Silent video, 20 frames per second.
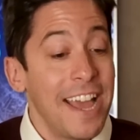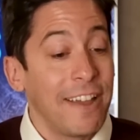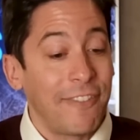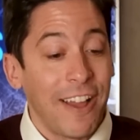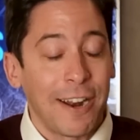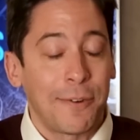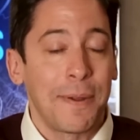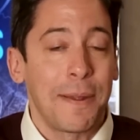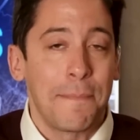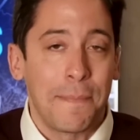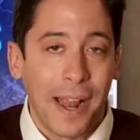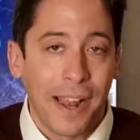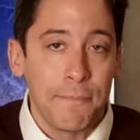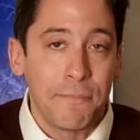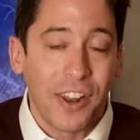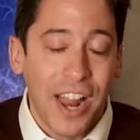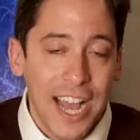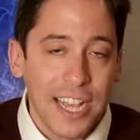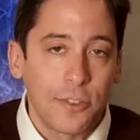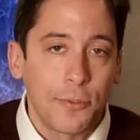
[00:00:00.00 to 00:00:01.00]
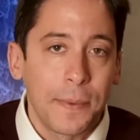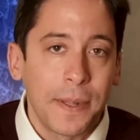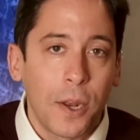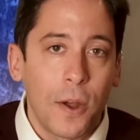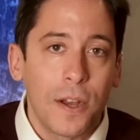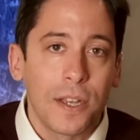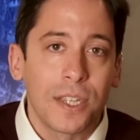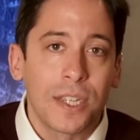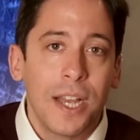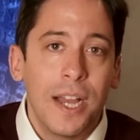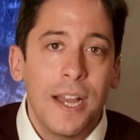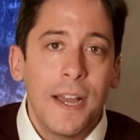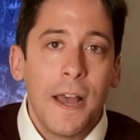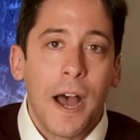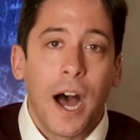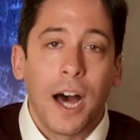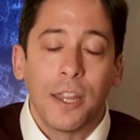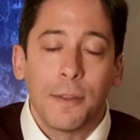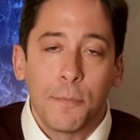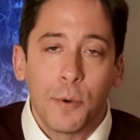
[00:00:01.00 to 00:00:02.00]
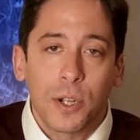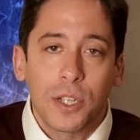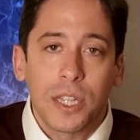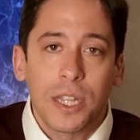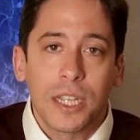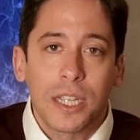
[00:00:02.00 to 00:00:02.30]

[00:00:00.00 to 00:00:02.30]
In fact, we had blasphemy laws on the books